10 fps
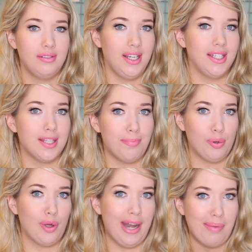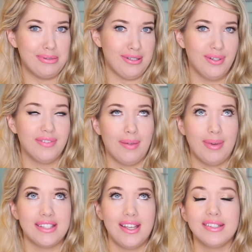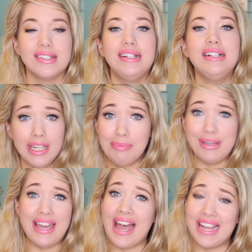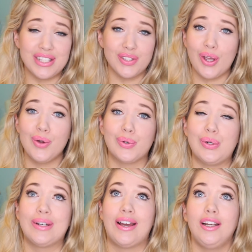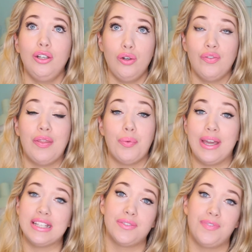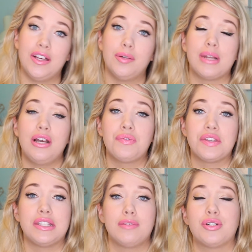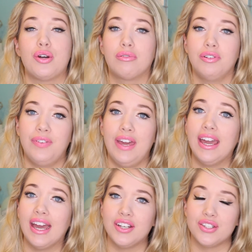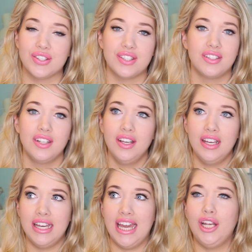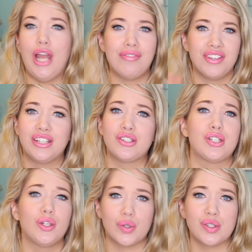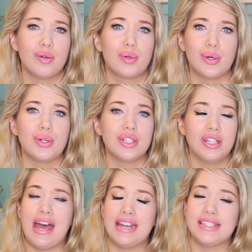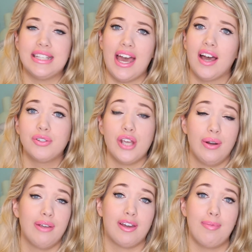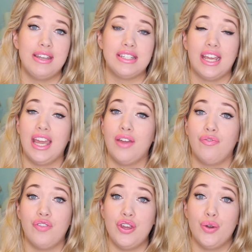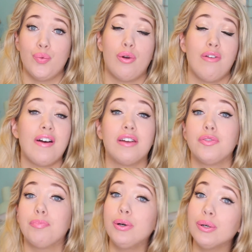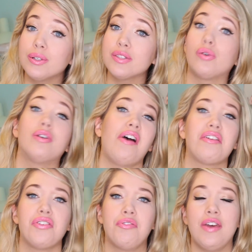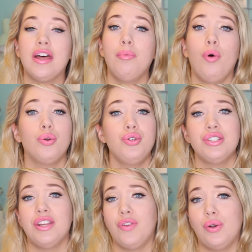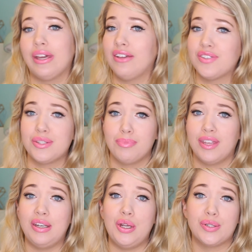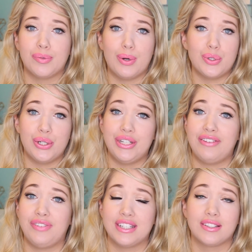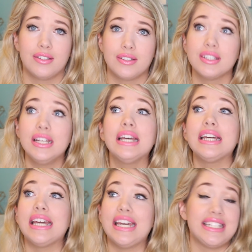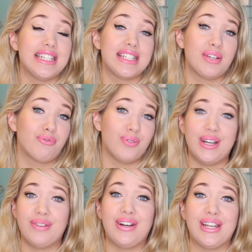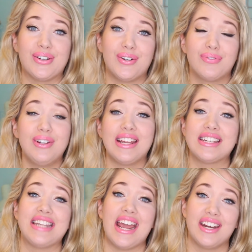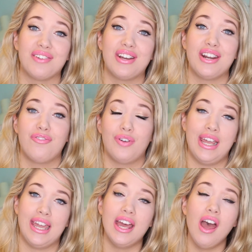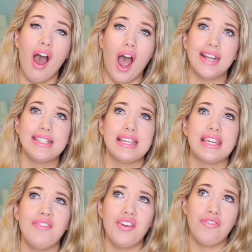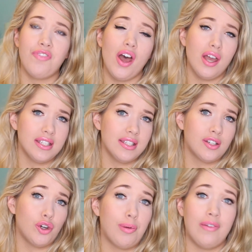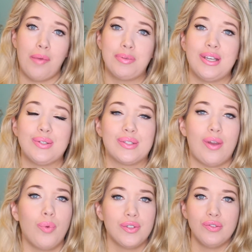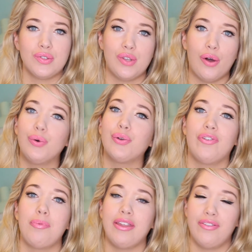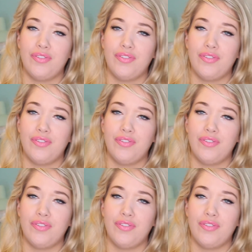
it's a book and episode, if that makes sense. But yeah, it's so good. I love the way it's filmed, I love the cinematography, and just everything just looks so good, and yeah, I totally recommend it if you were a fan of the books or a fan of the film, or just if you're looking for something new to watch on Netflix, because it is really, really good, really entertaining, really funny. I'd say give it the first couple of episodes, because I wasn't sold from like the